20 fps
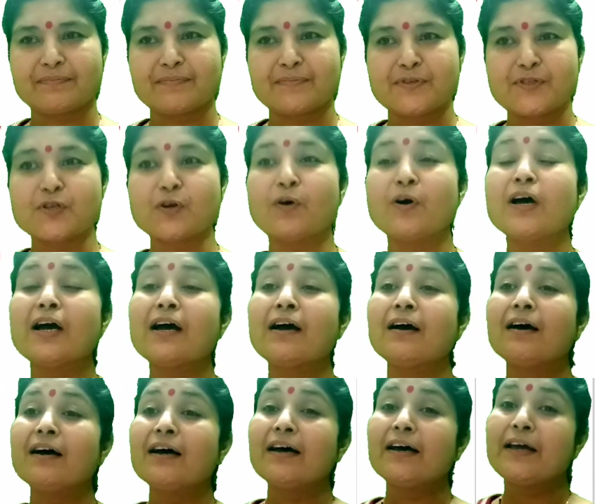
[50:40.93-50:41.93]
So
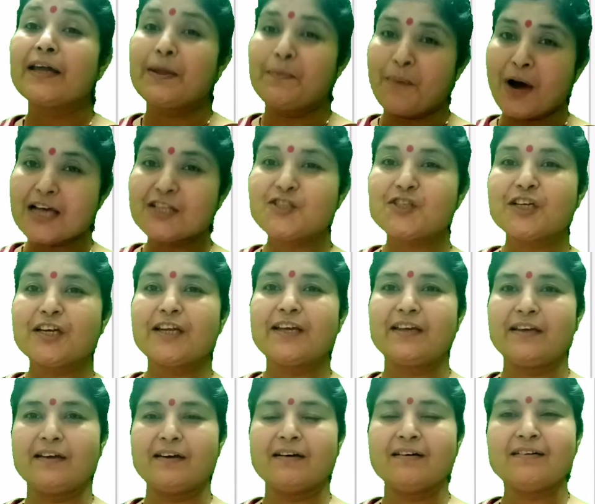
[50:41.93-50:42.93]
imagine
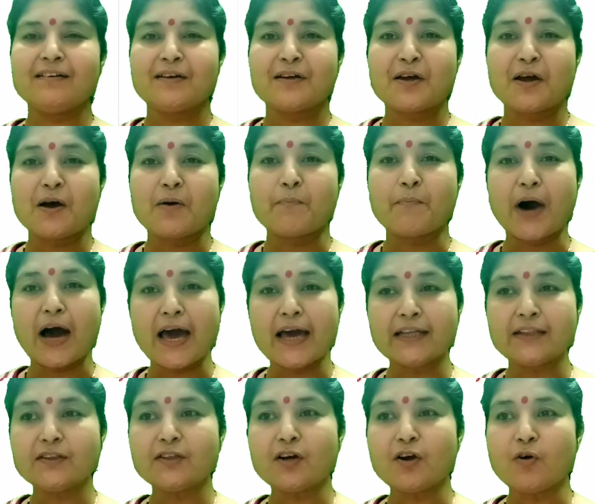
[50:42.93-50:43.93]
here,
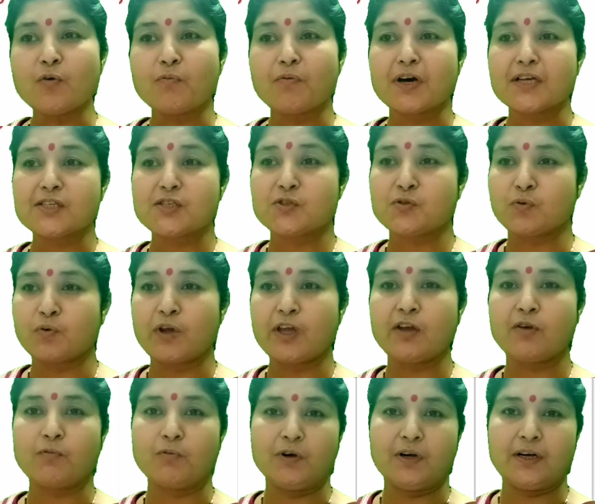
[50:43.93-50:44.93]
Mahendra was showing
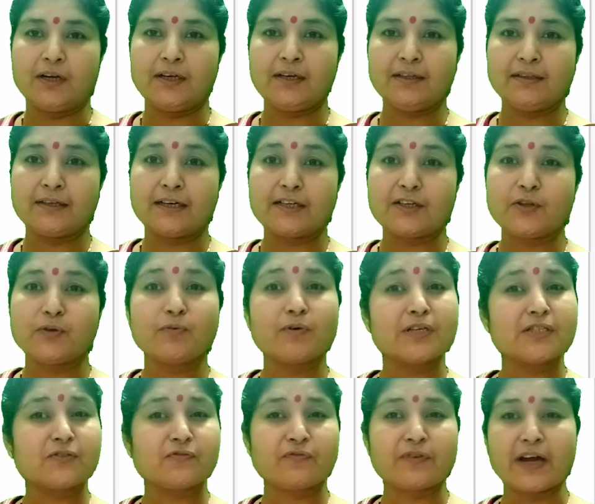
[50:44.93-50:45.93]
only that he
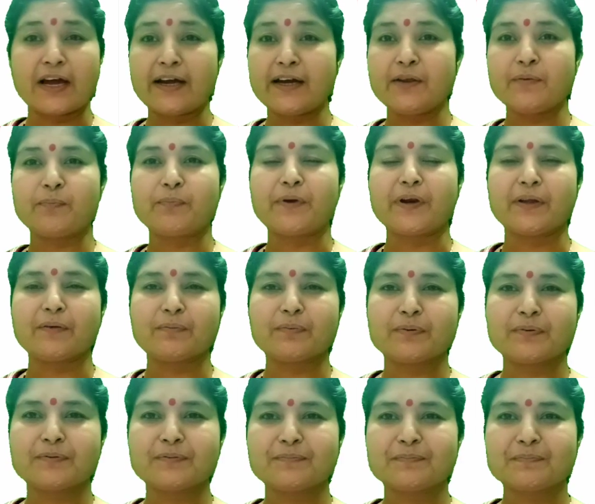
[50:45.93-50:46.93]
was very brave,
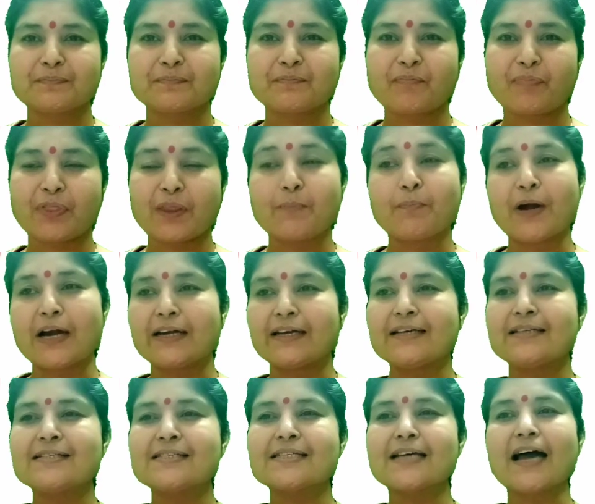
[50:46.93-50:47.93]
but
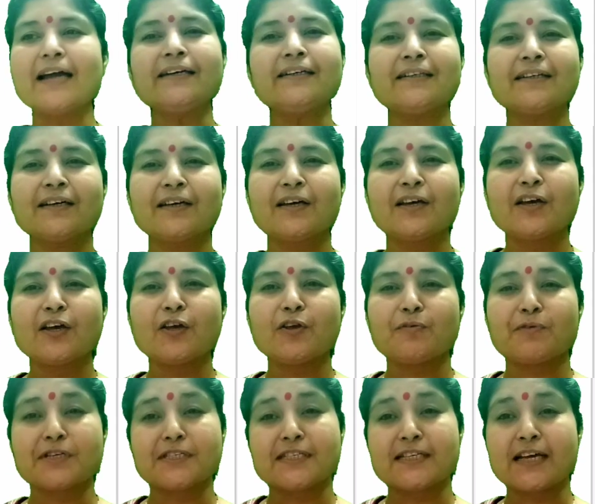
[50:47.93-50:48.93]
inside he
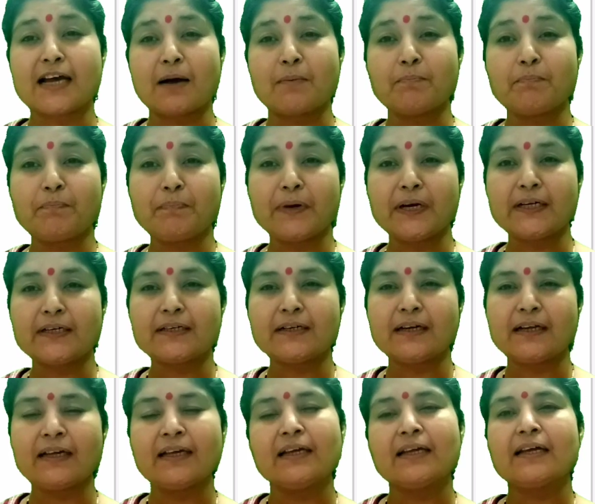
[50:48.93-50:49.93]
was
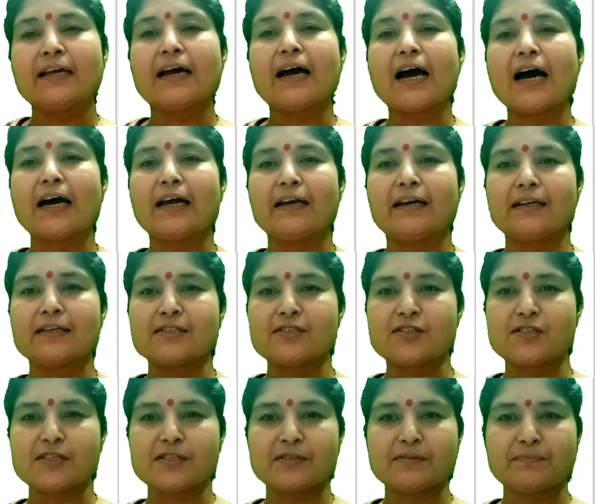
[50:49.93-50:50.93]
completely
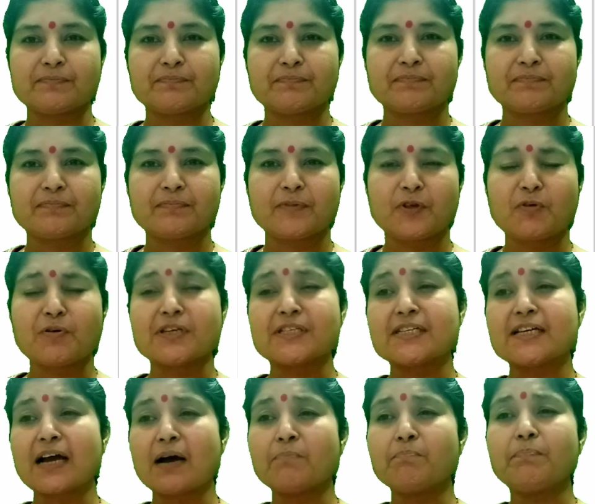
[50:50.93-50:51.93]
uneasy. He
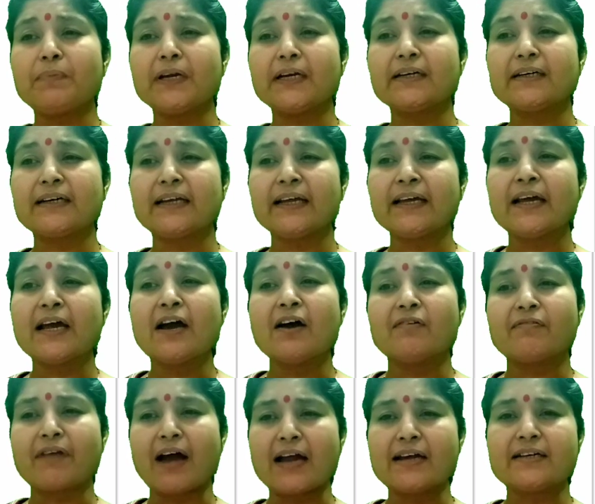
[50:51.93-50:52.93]
was completely
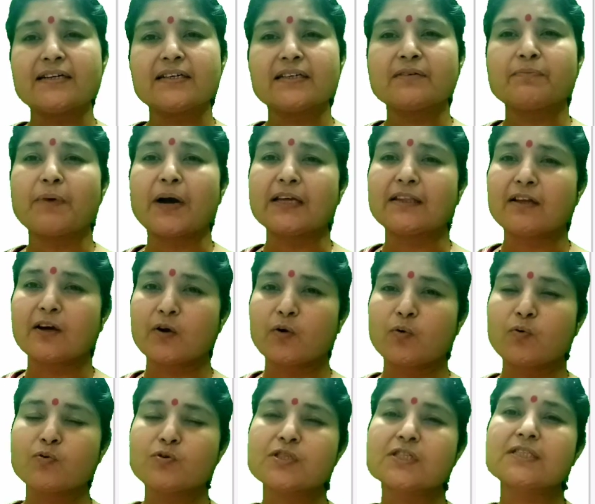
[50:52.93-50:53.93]
frightened by the
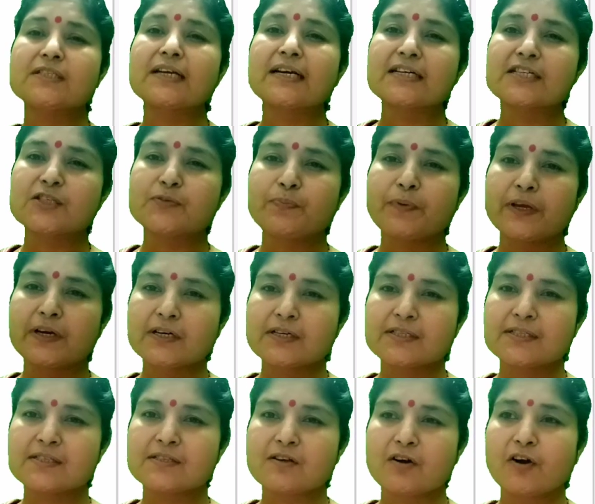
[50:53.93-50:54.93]
ghosts and
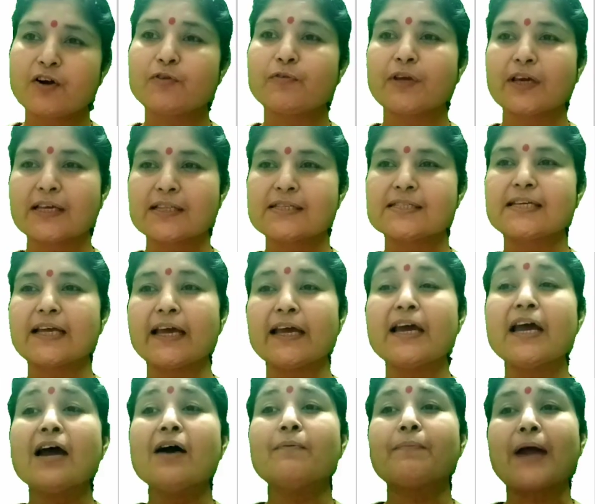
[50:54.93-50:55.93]
spirits, or you can
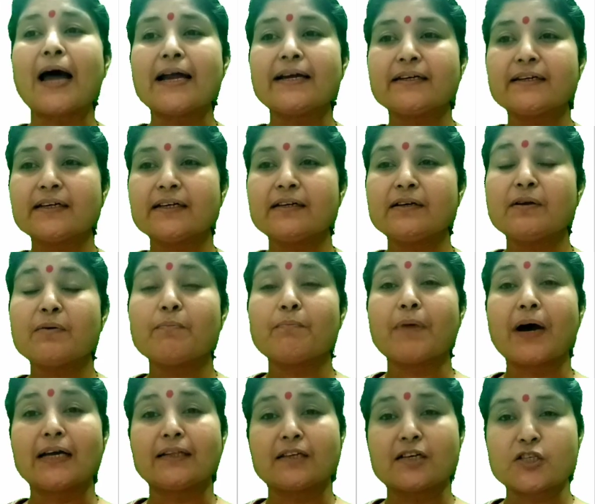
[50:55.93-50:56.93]
say frightened
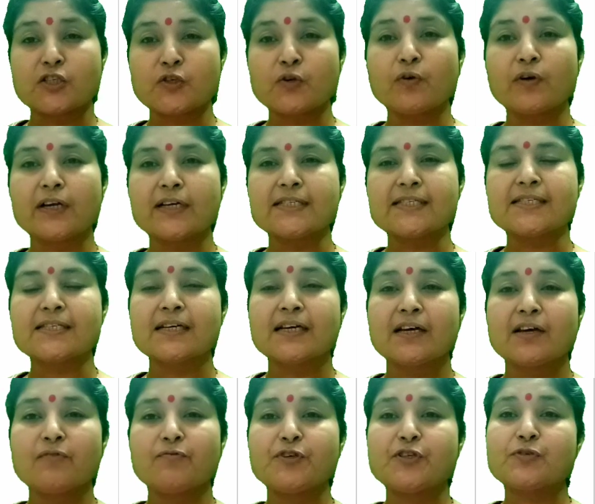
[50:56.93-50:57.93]
by the stories
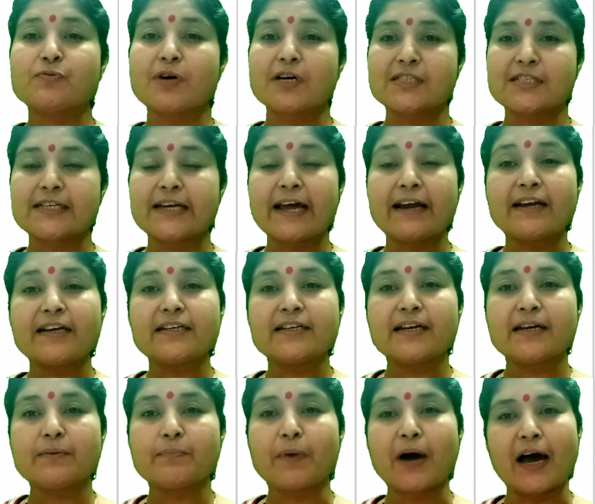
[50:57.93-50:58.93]
which was
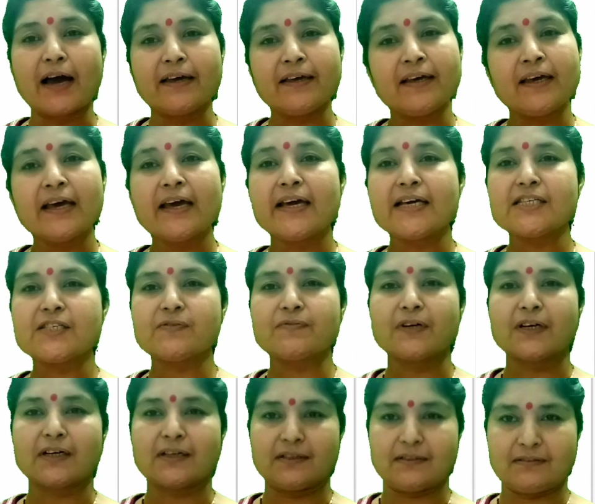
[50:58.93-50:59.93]
narrated by
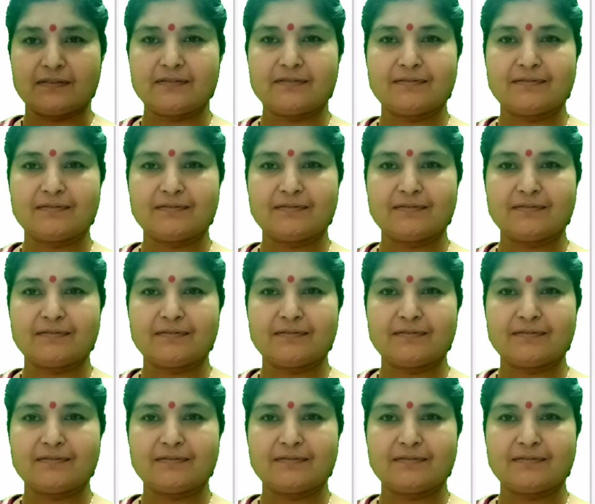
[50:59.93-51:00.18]
Iswaran.